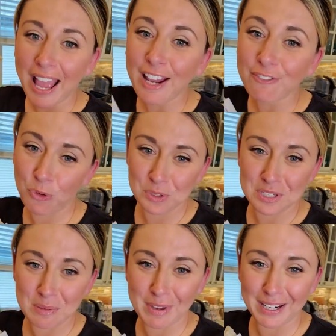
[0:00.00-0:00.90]
And
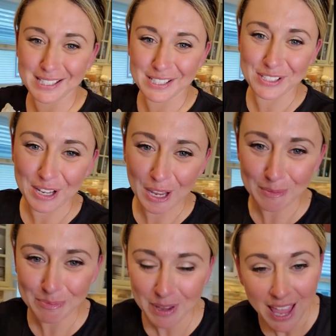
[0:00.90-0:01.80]
14 minutes is
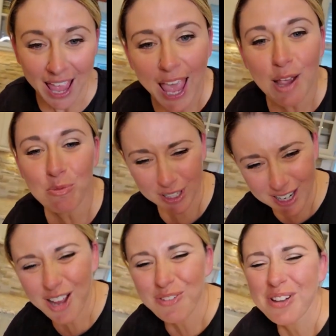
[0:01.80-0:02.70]
up. And we're
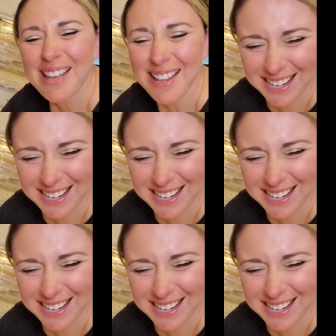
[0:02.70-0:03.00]
going